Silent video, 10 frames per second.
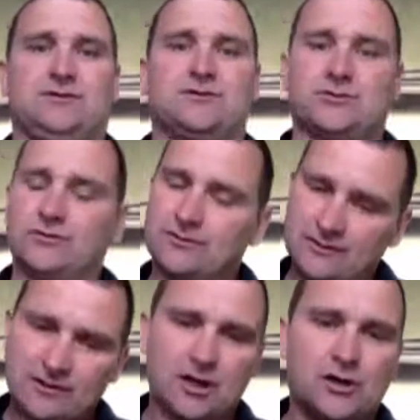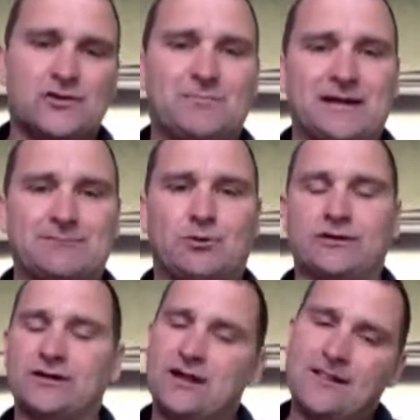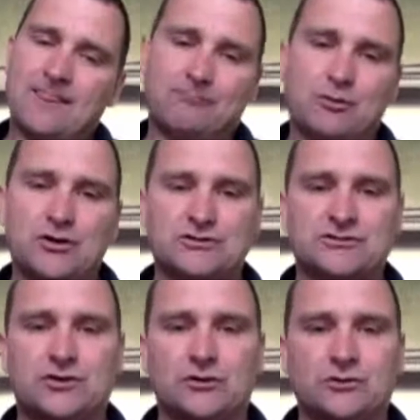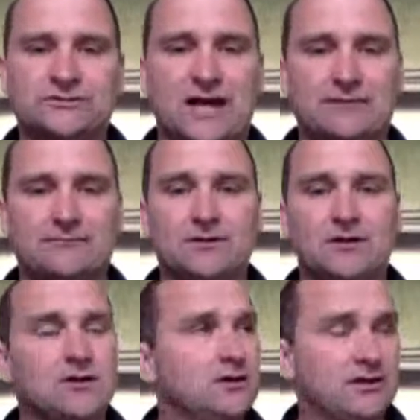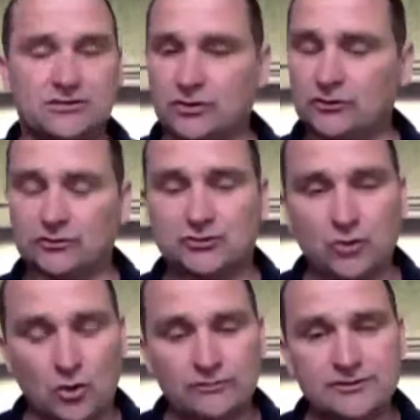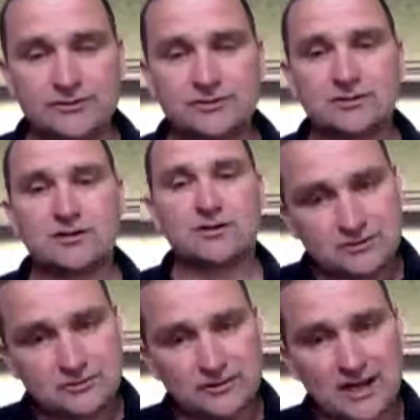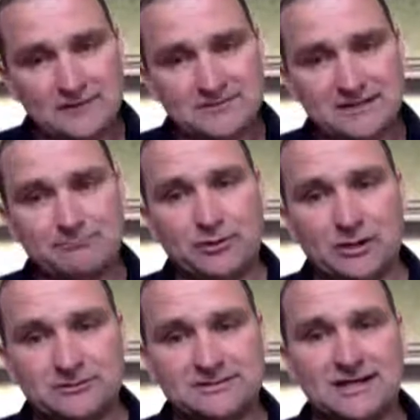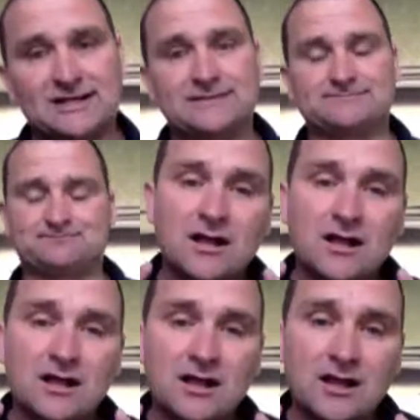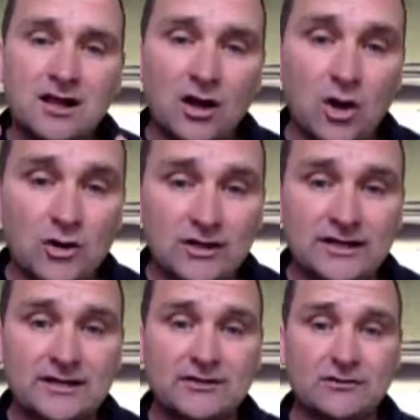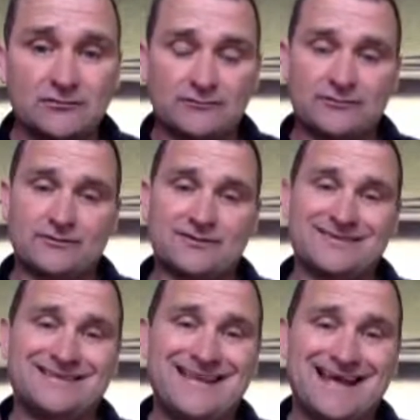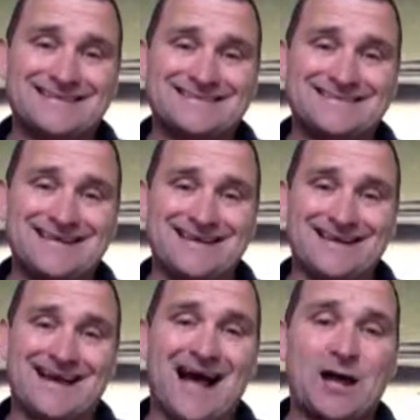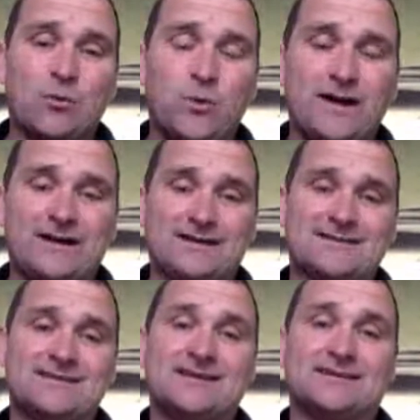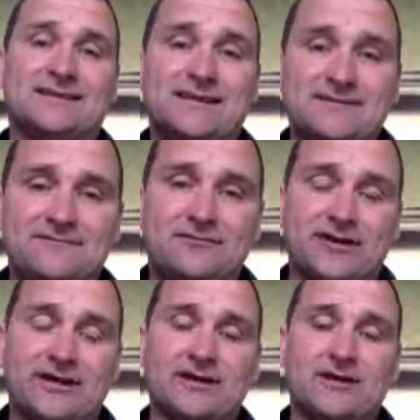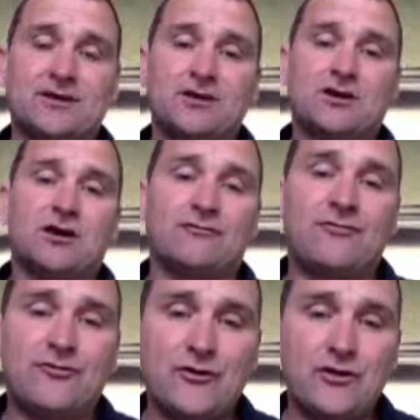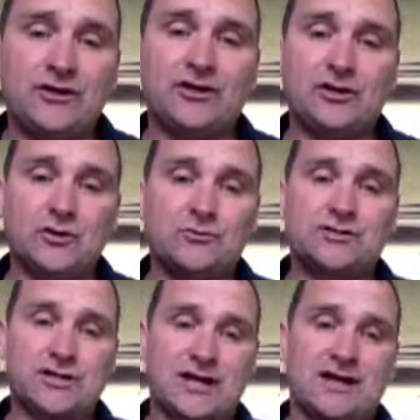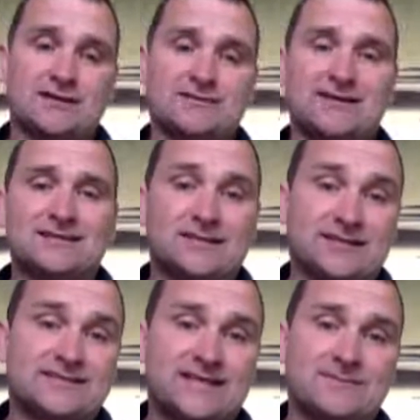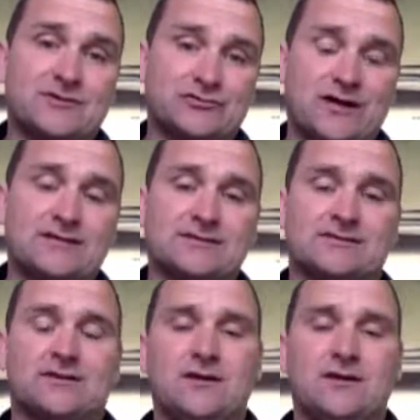So another pinpoint. That person's got no time and he's got no storage, so the items get put outside. Luckily enough, the next day I witnessed a delivery of 30 new chairs to the same address.